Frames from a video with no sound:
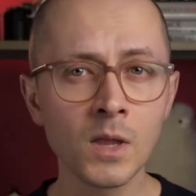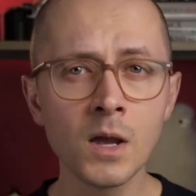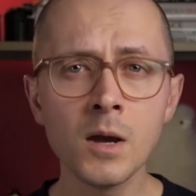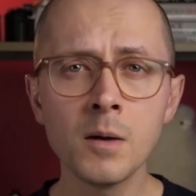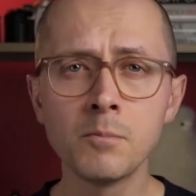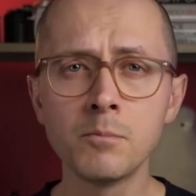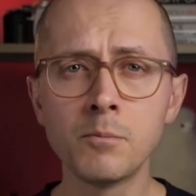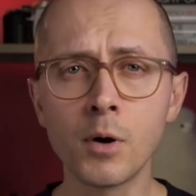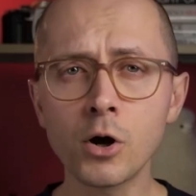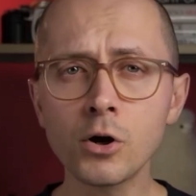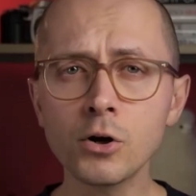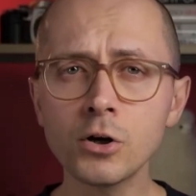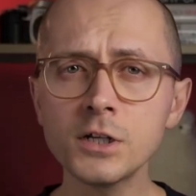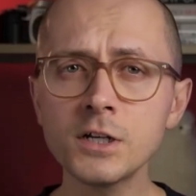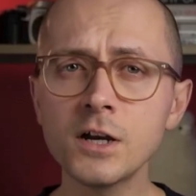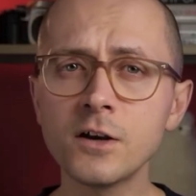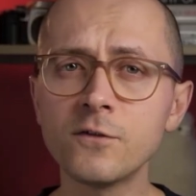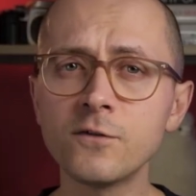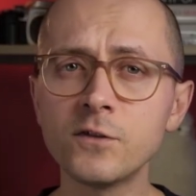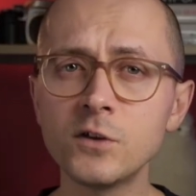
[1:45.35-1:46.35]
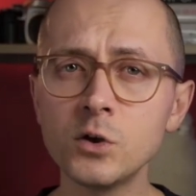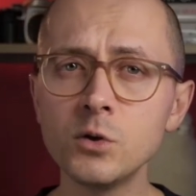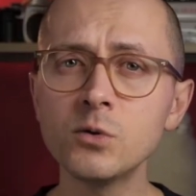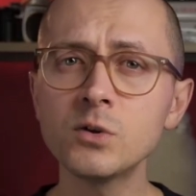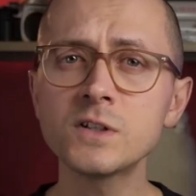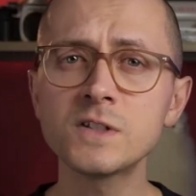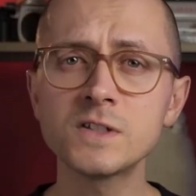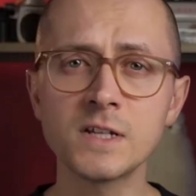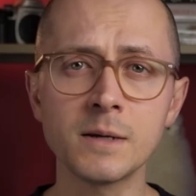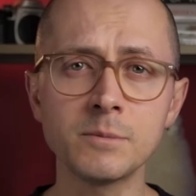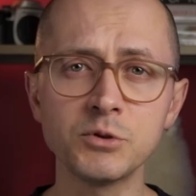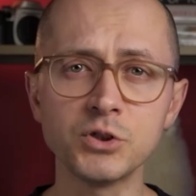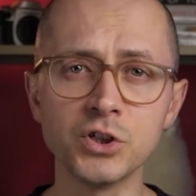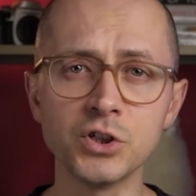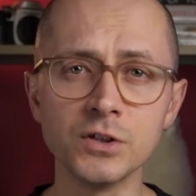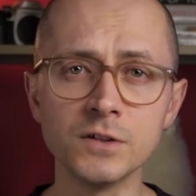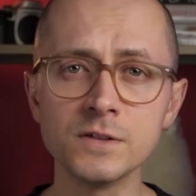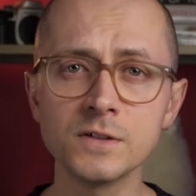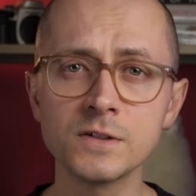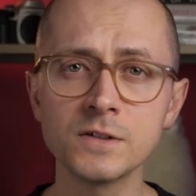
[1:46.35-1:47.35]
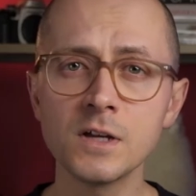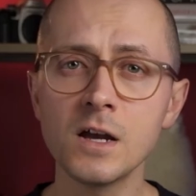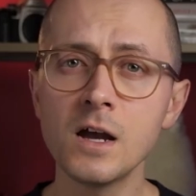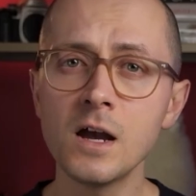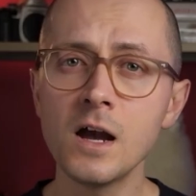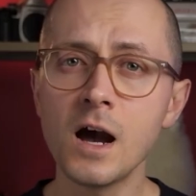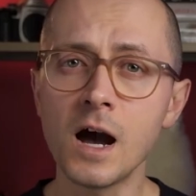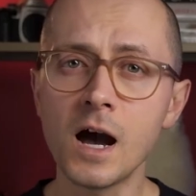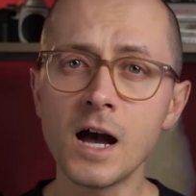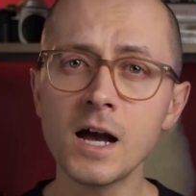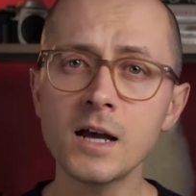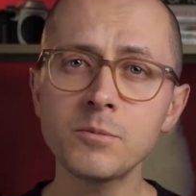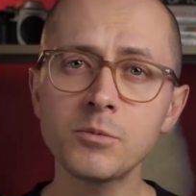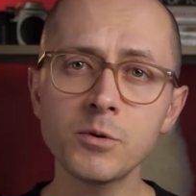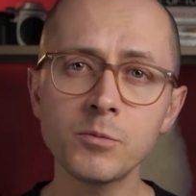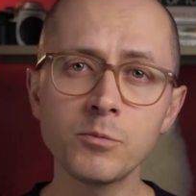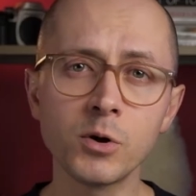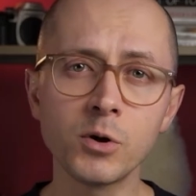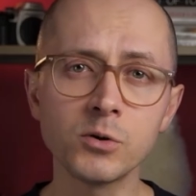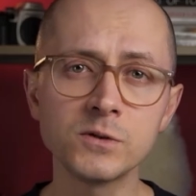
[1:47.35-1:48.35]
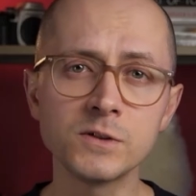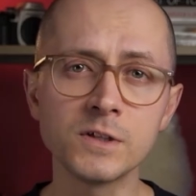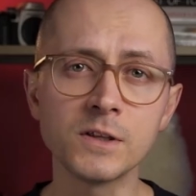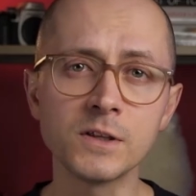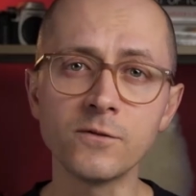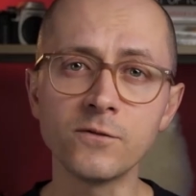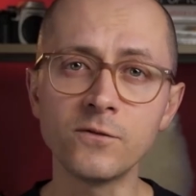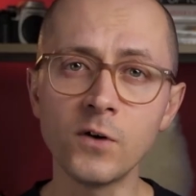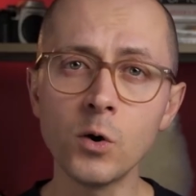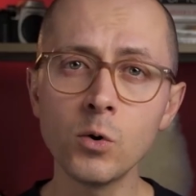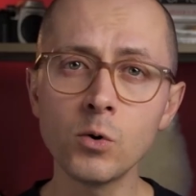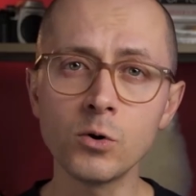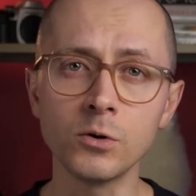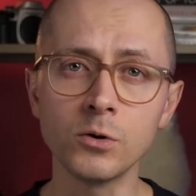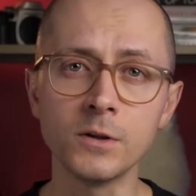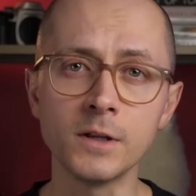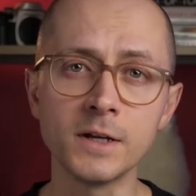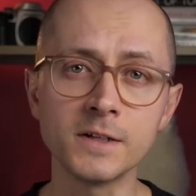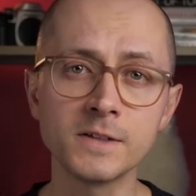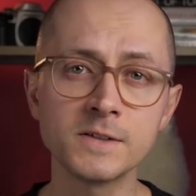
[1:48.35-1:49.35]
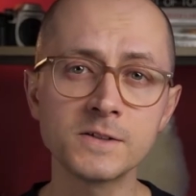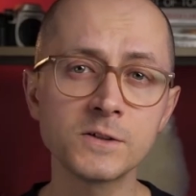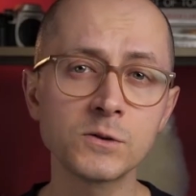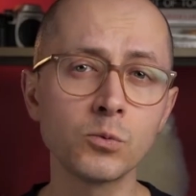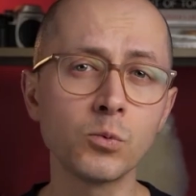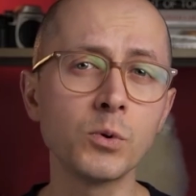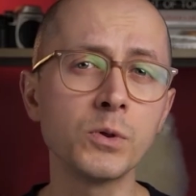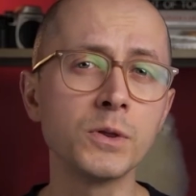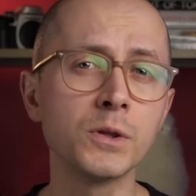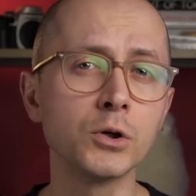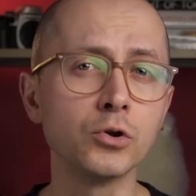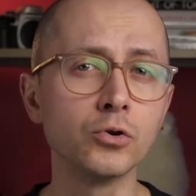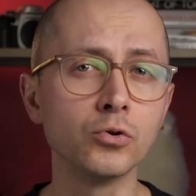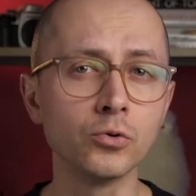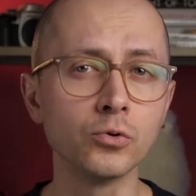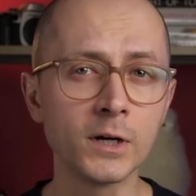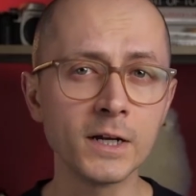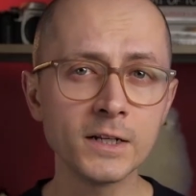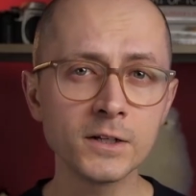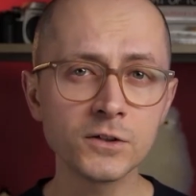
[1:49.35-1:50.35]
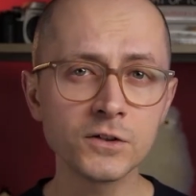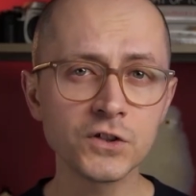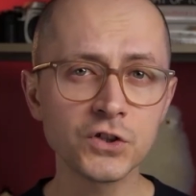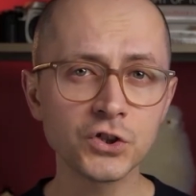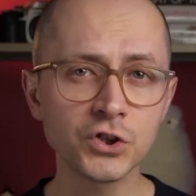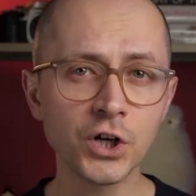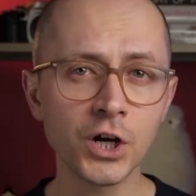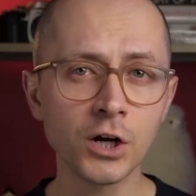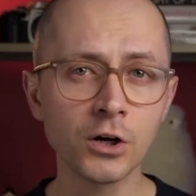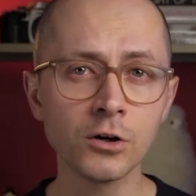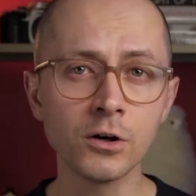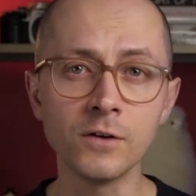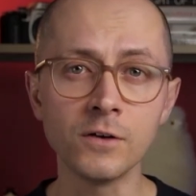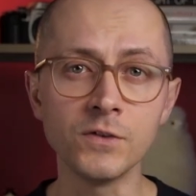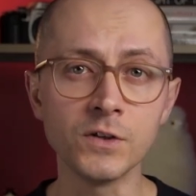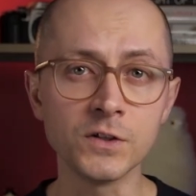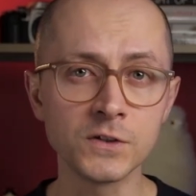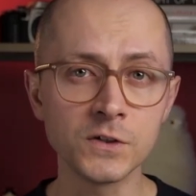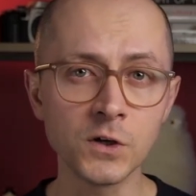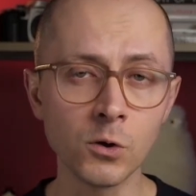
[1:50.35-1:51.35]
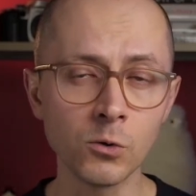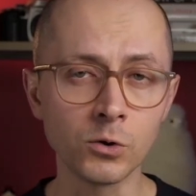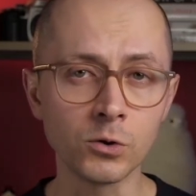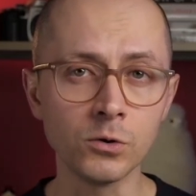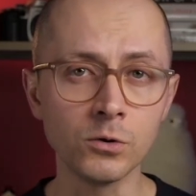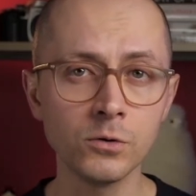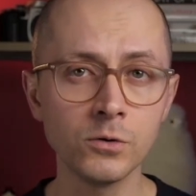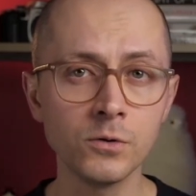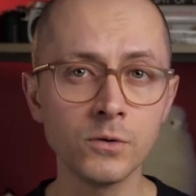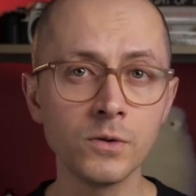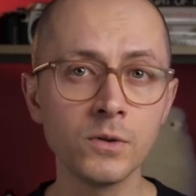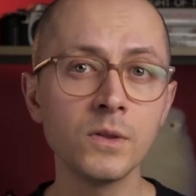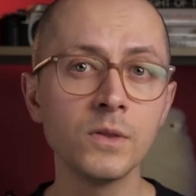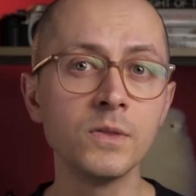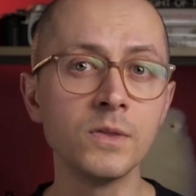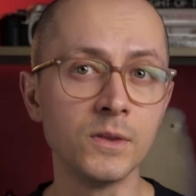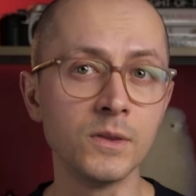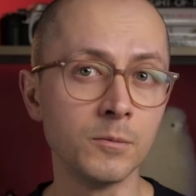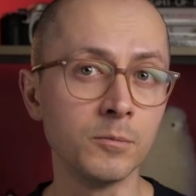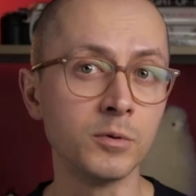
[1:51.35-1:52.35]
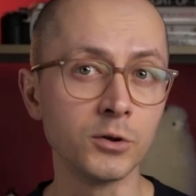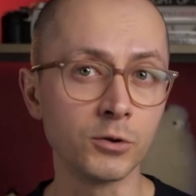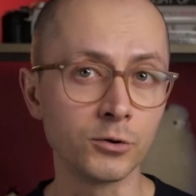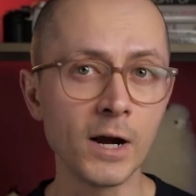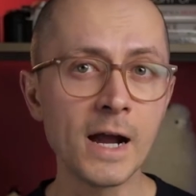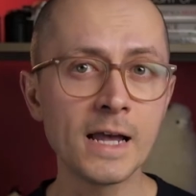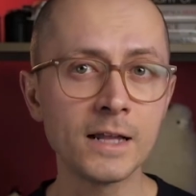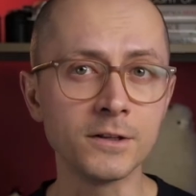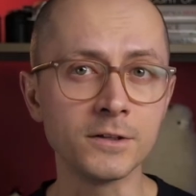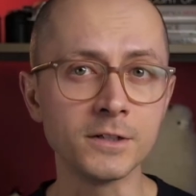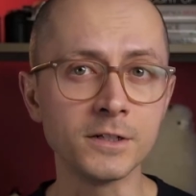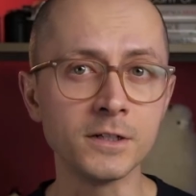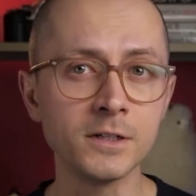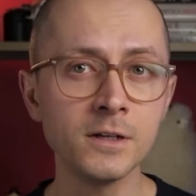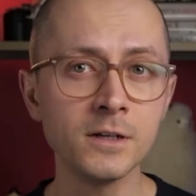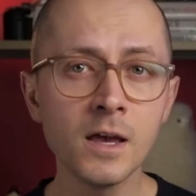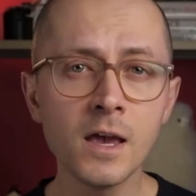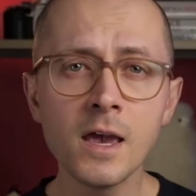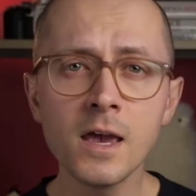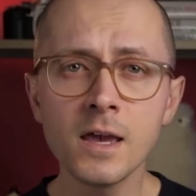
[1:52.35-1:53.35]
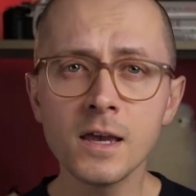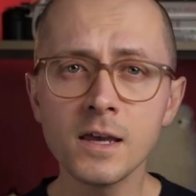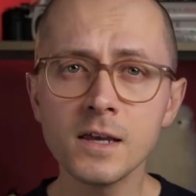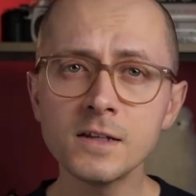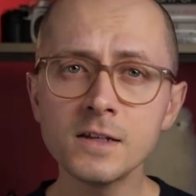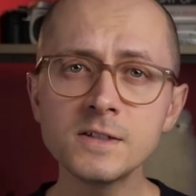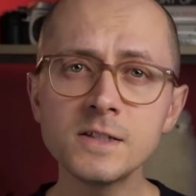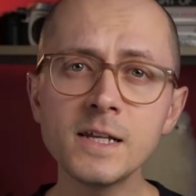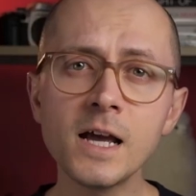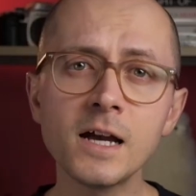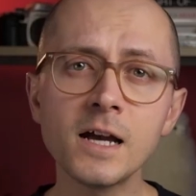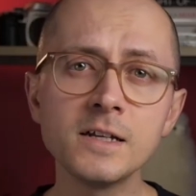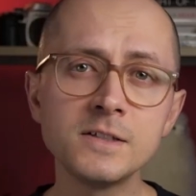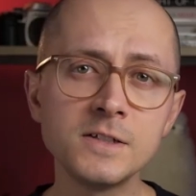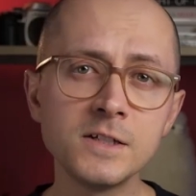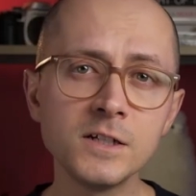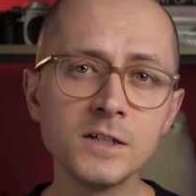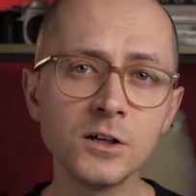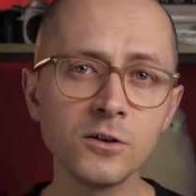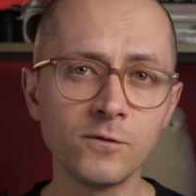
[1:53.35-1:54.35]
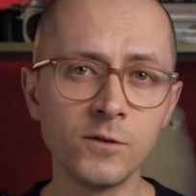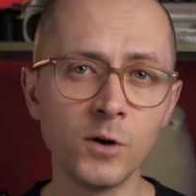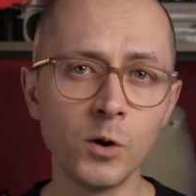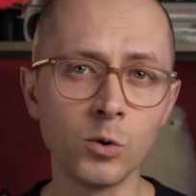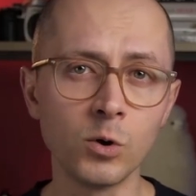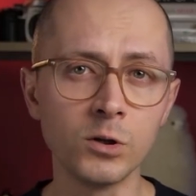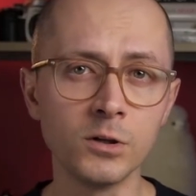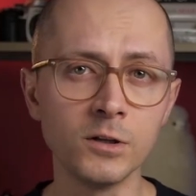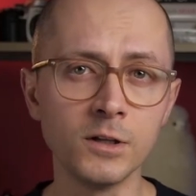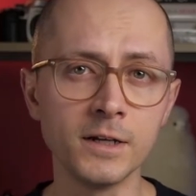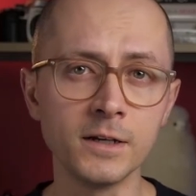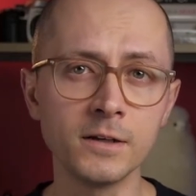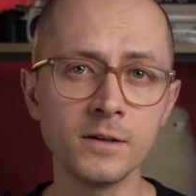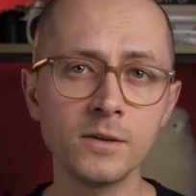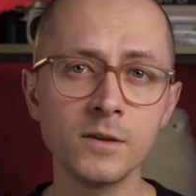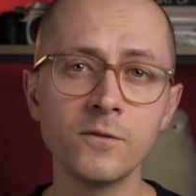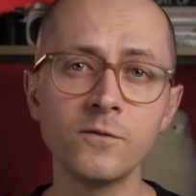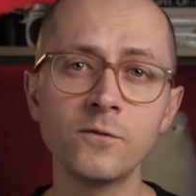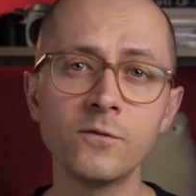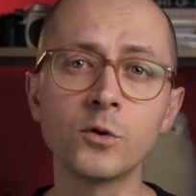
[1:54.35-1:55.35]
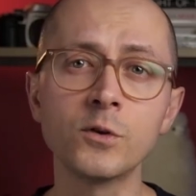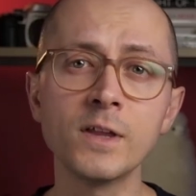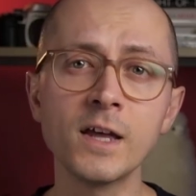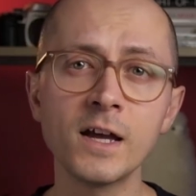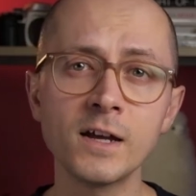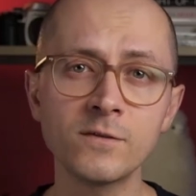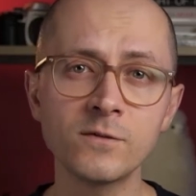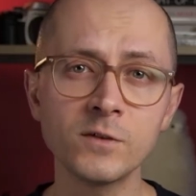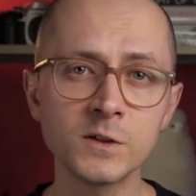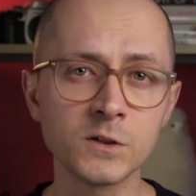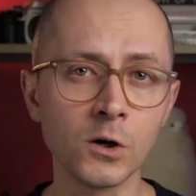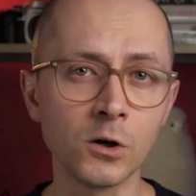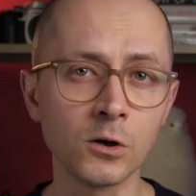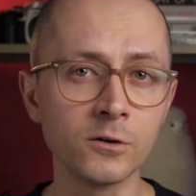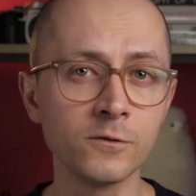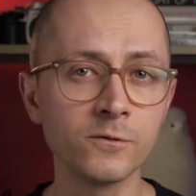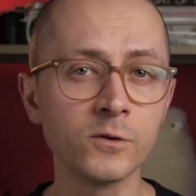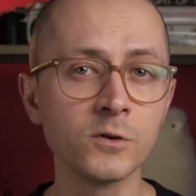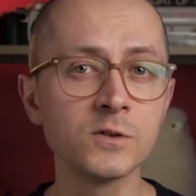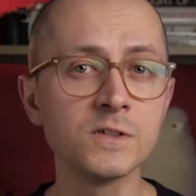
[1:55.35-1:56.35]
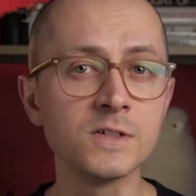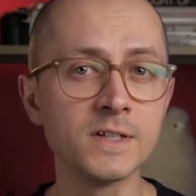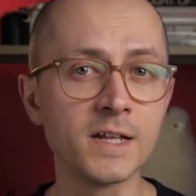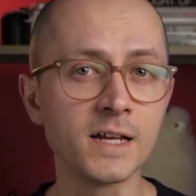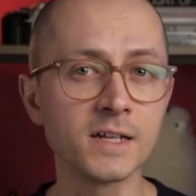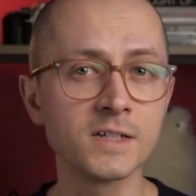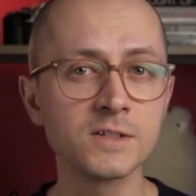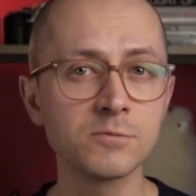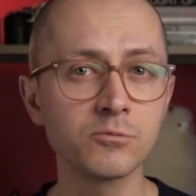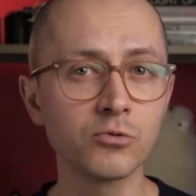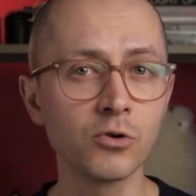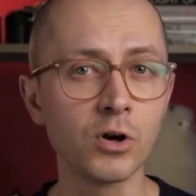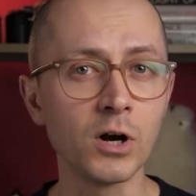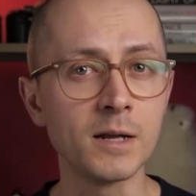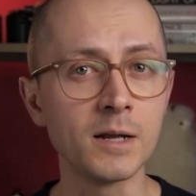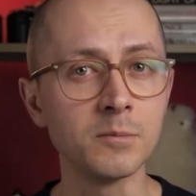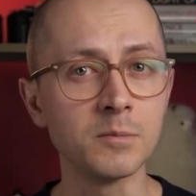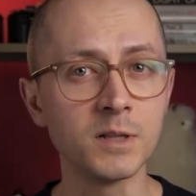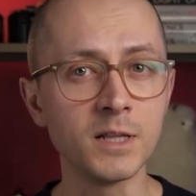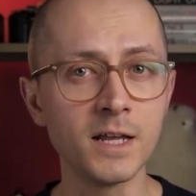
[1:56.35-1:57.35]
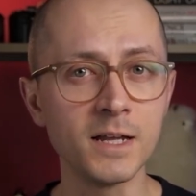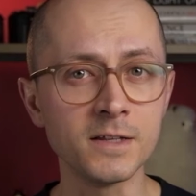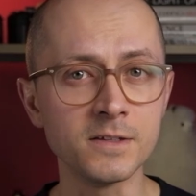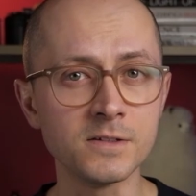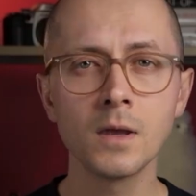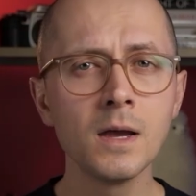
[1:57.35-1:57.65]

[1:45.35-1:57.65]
Barring a few exceptions, I propose that the focal lengths with the greatest share of the total, the plurality, is the ideal focal length for that photographer's next prime lens.